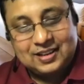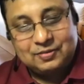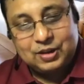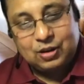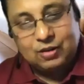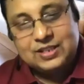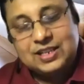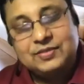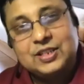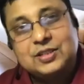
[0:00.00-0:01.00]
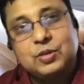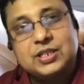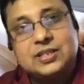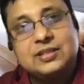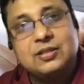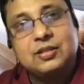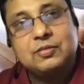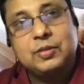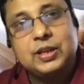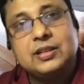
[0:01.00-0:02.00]
we always have this question
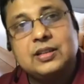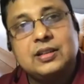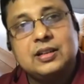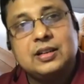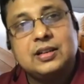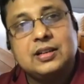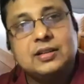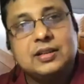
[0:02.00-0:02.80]
on whether